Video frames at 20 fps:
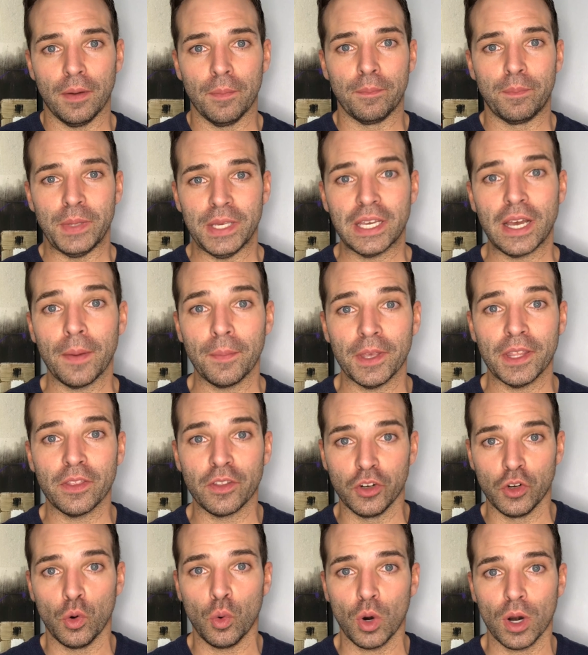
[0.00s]
becoming the
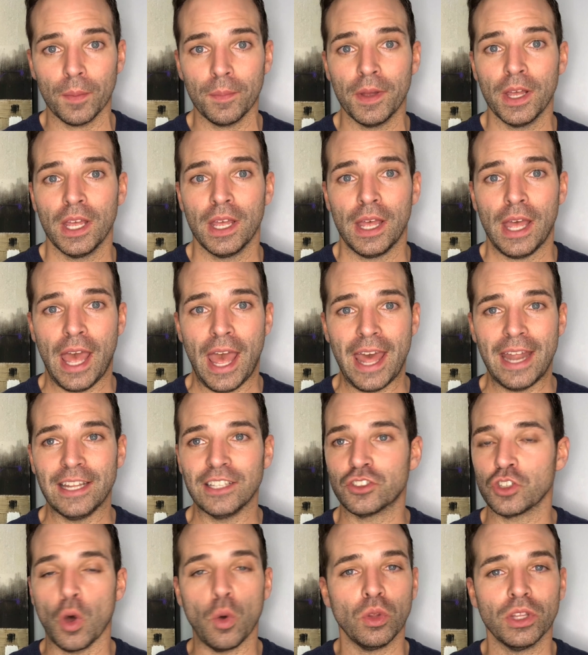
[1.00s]
norm, and
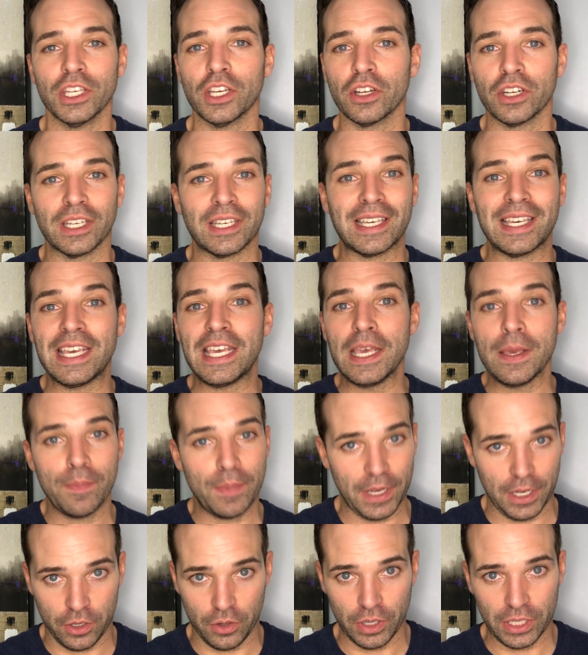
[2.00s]
it's only going to keep
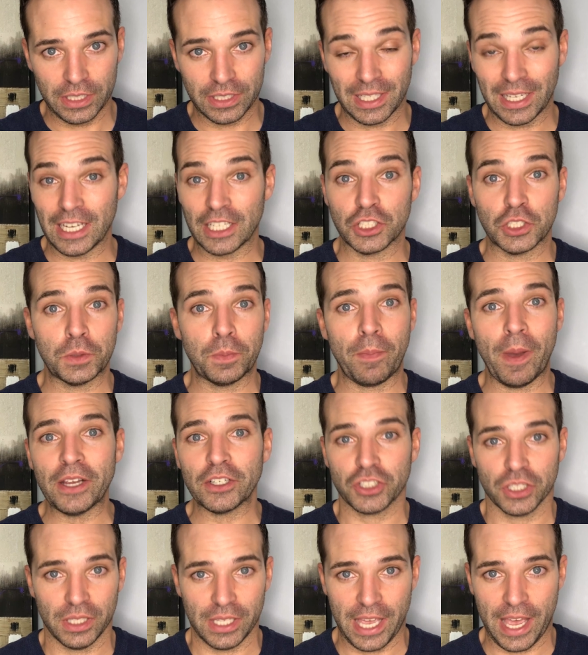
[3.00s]
increasing,
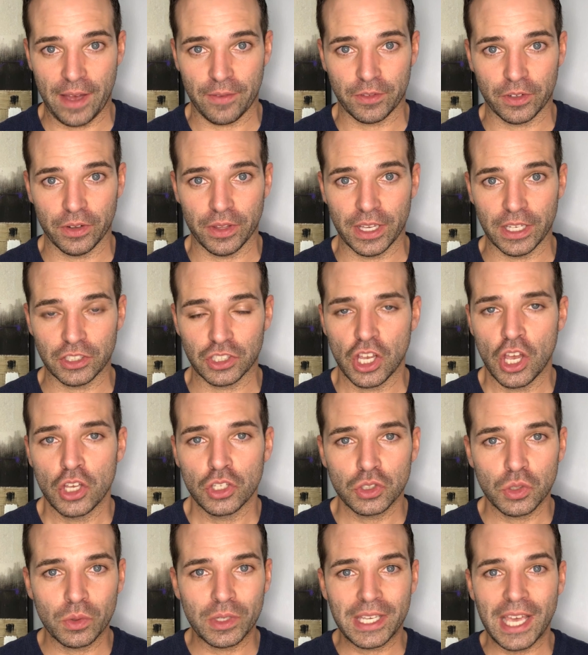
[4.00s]
especially after this.
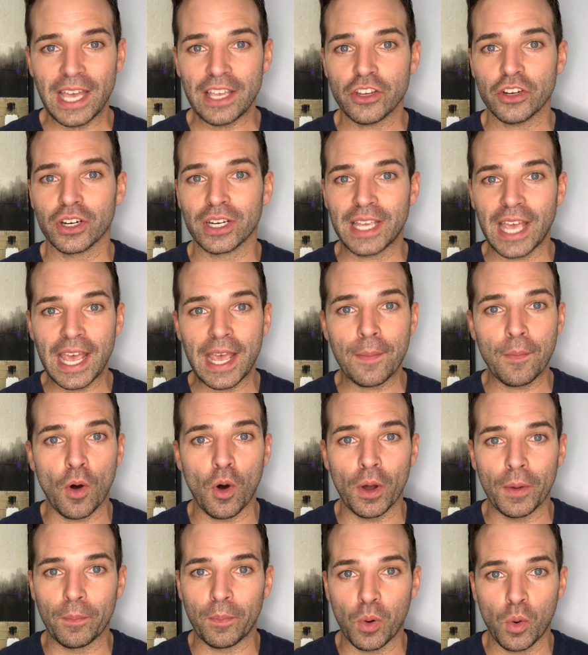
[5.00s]
So get your game
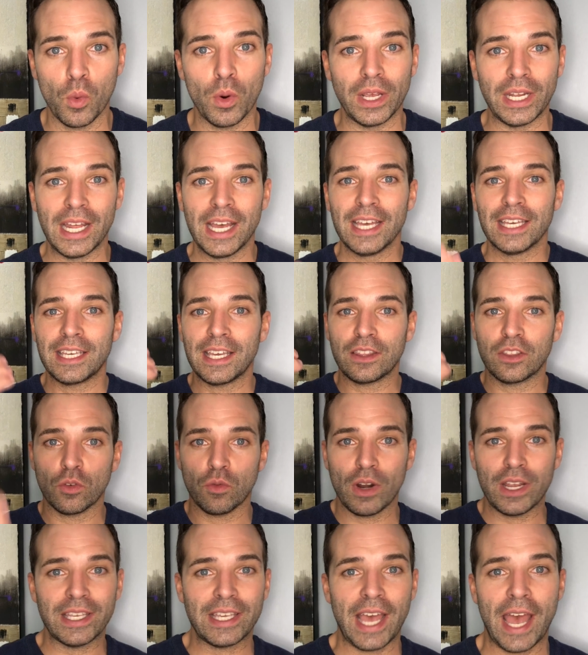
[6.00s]
on point. Get the
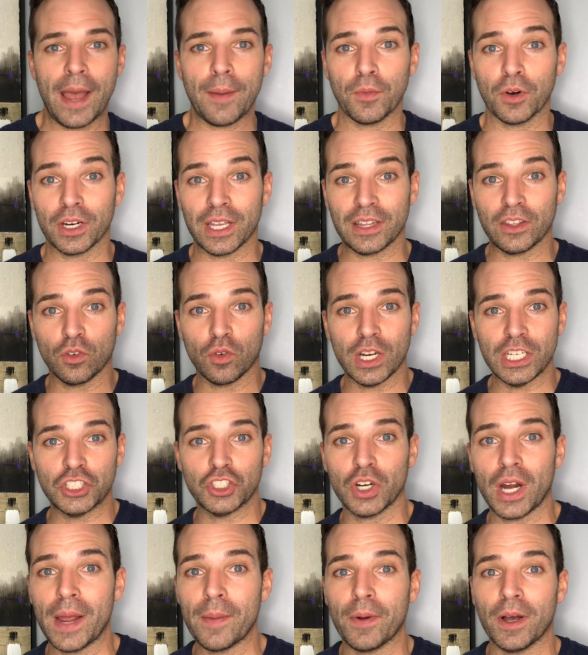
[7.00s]
right camera, get the right
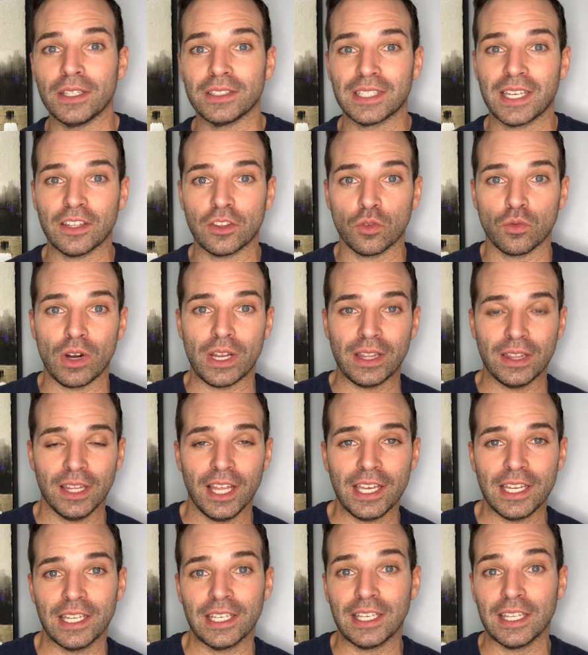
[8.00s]
tripods, get the right
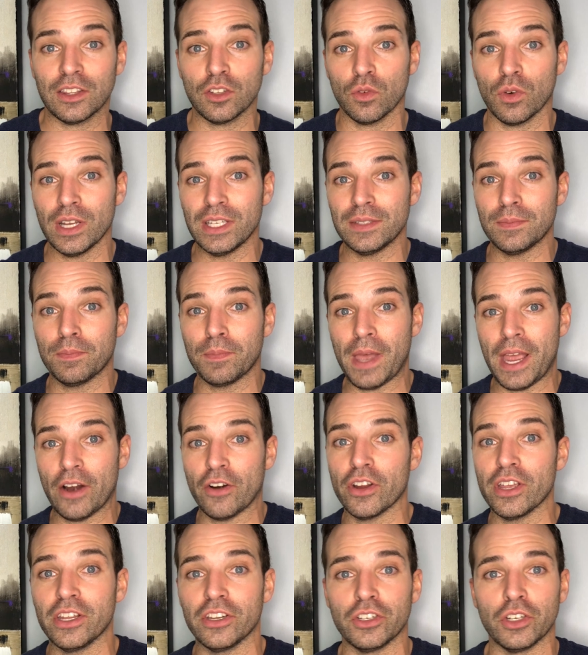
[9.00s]
lighting, get the right
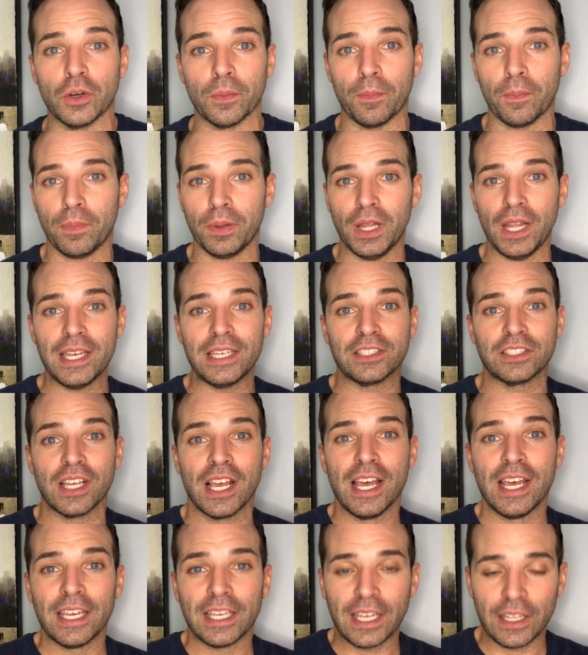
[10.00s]
area in your place,
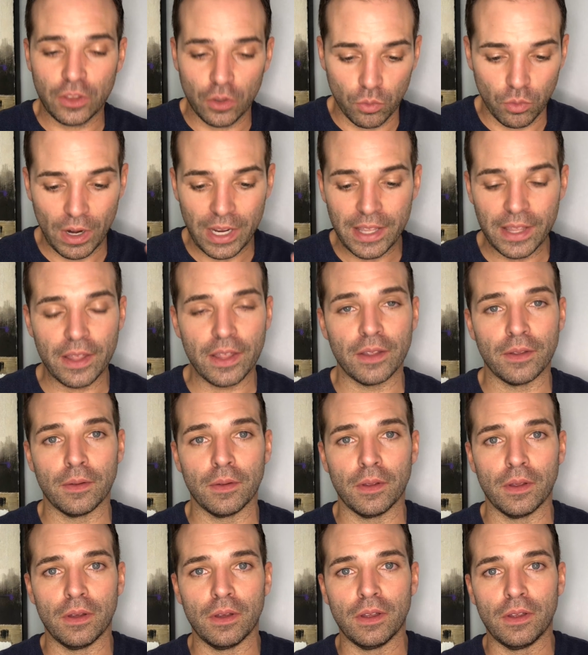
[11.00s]
get the right
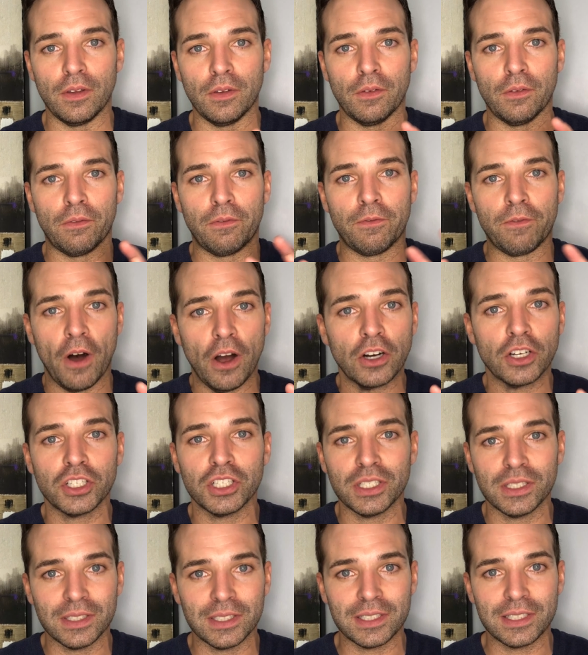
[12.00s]

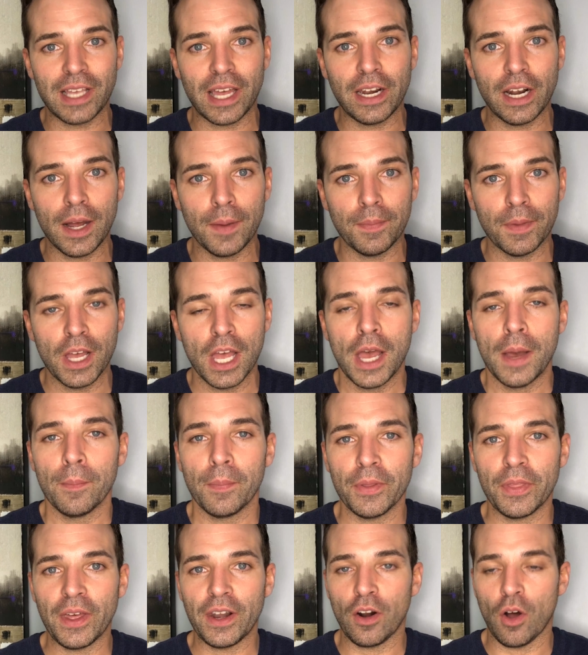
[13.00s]
functions set up.
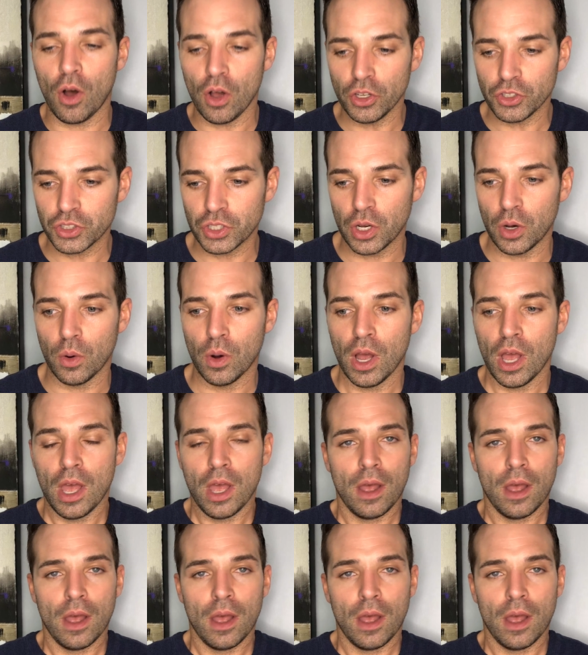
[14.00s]
But then also,